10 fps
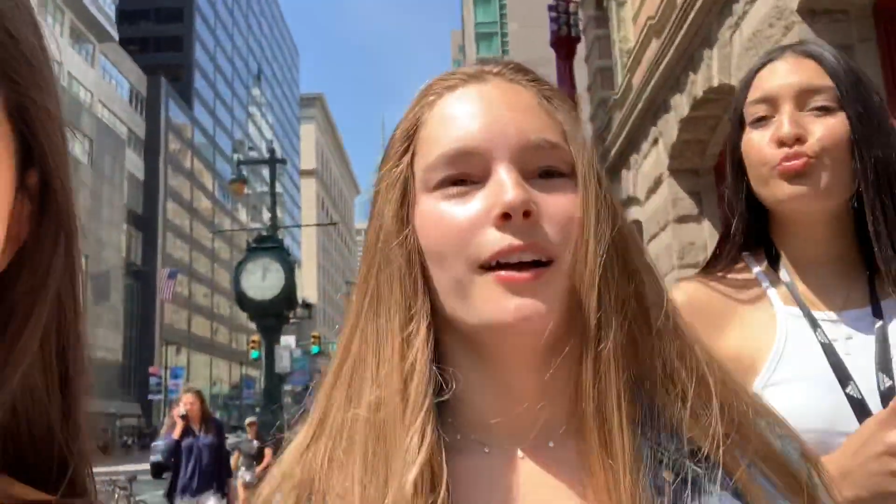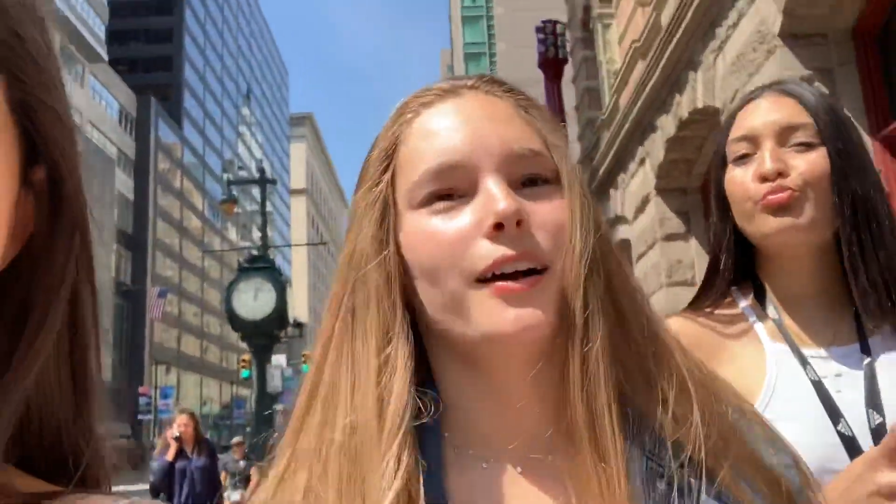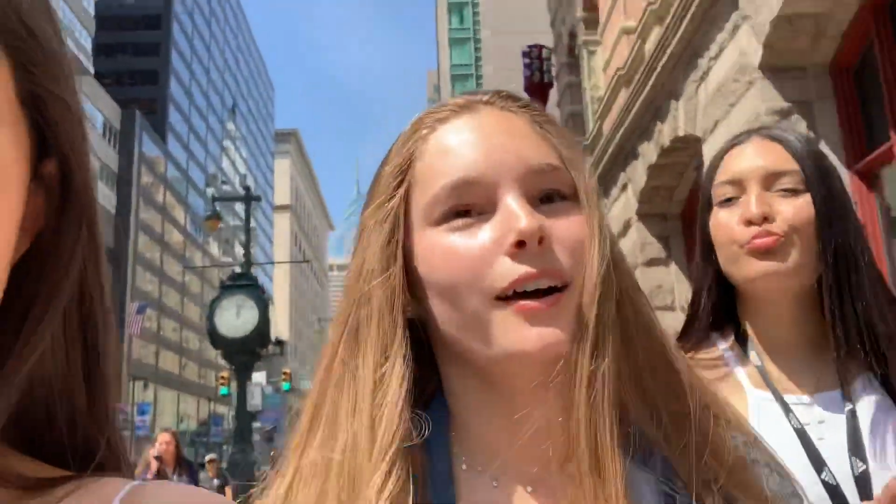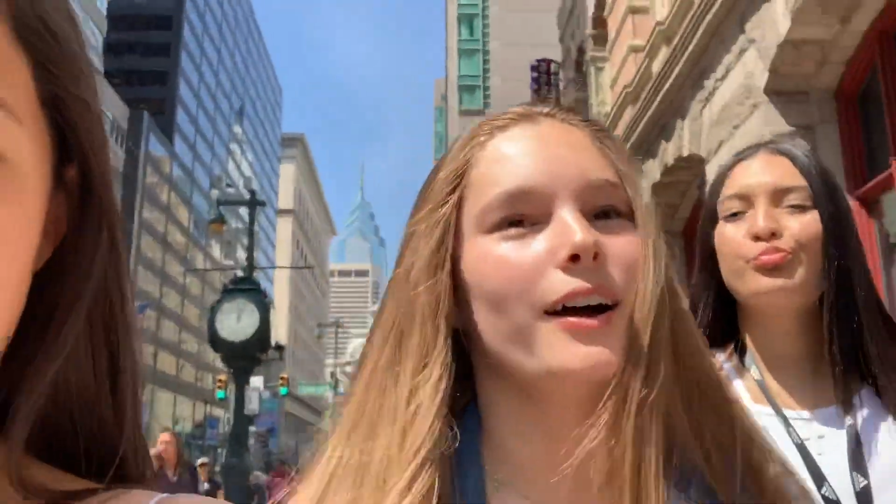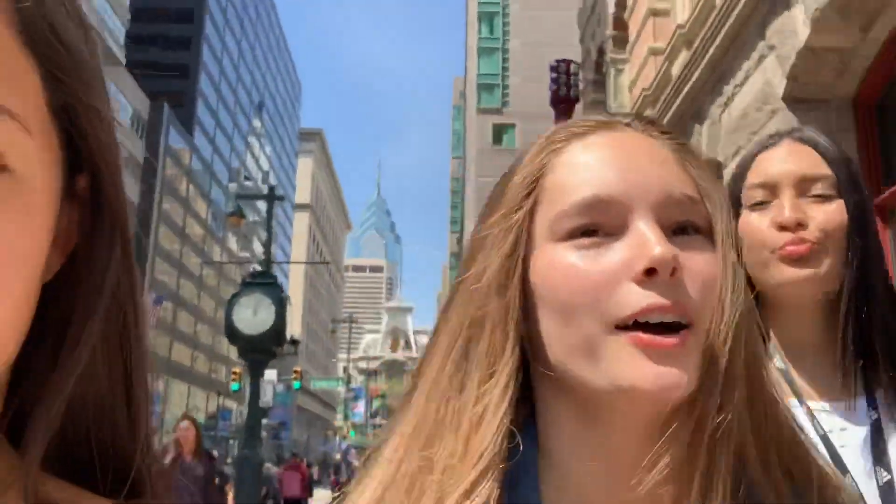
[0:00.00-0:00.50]

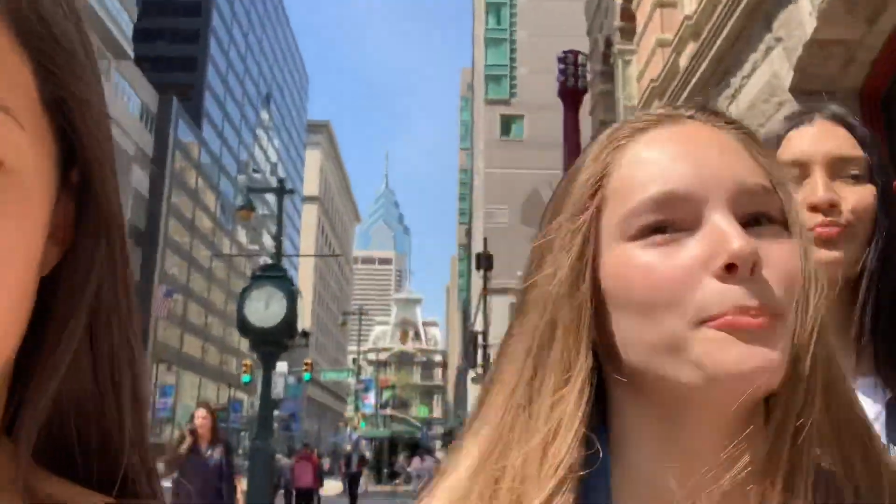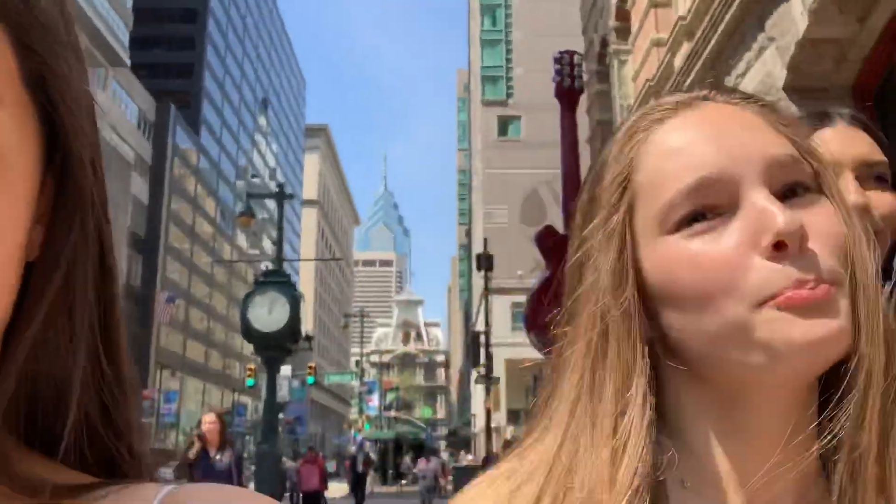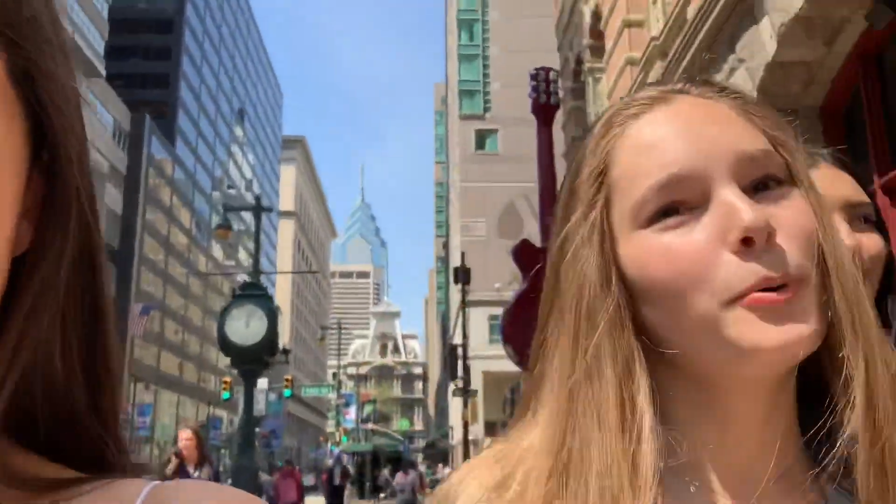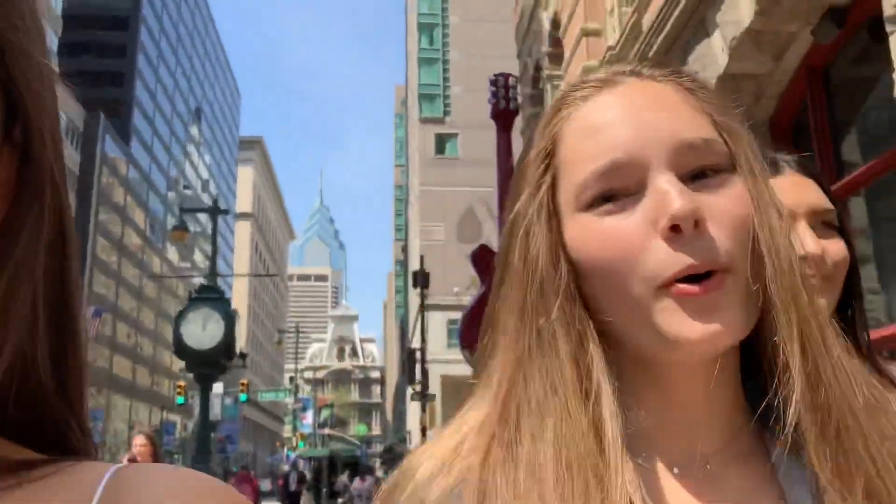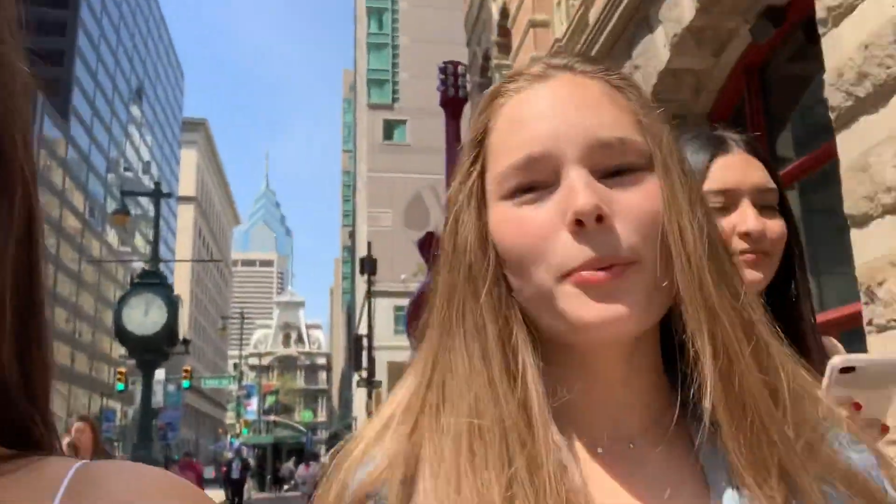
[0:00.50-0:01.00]
Uh,
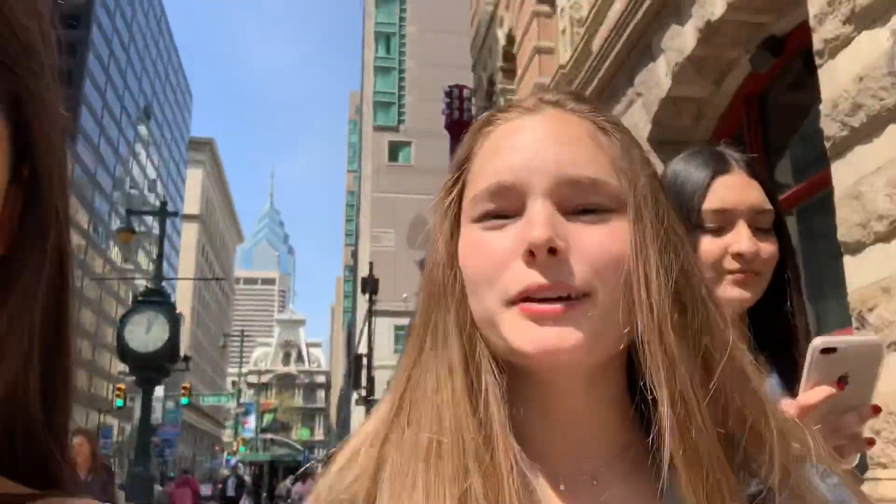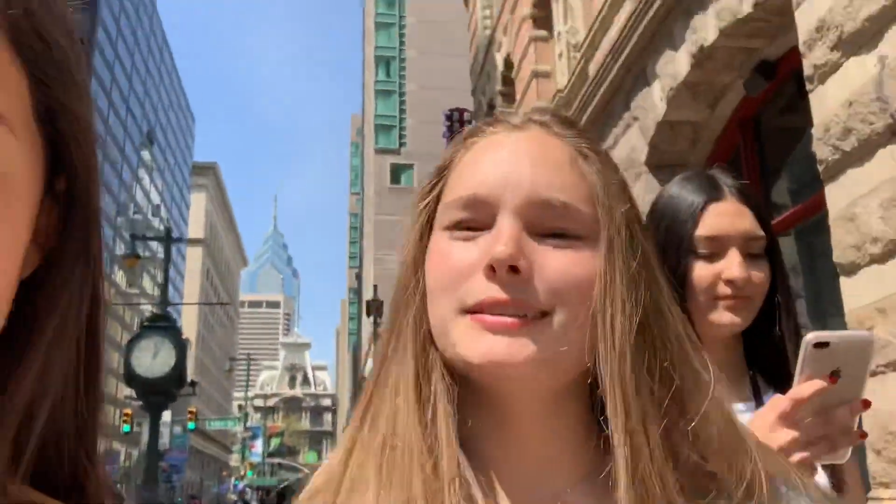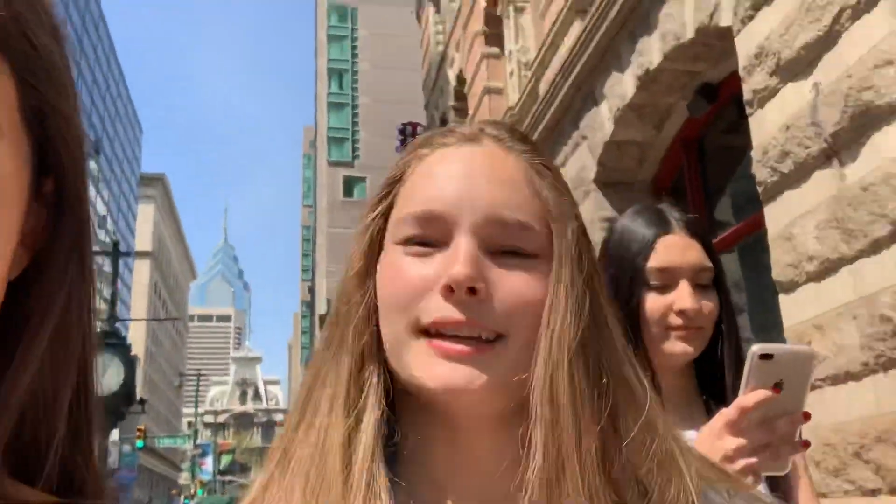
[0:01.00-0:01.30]
pulled pork